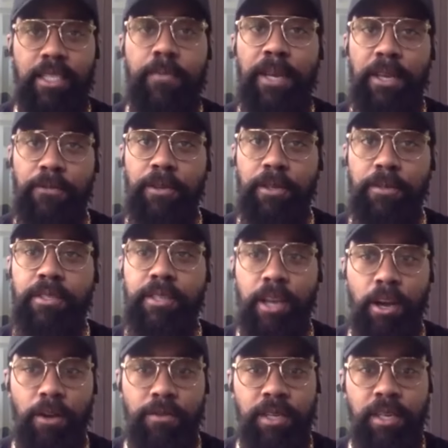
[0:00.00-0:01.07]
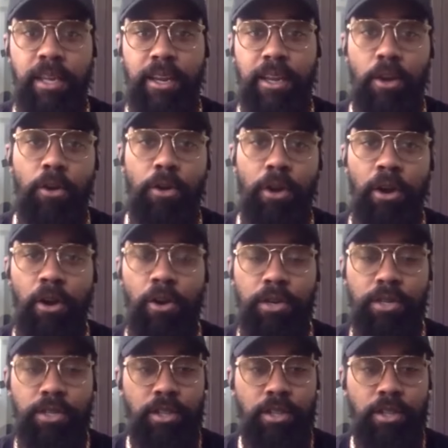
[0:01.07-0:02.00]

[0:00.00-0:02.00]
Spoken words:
speak for themselves and hold our own.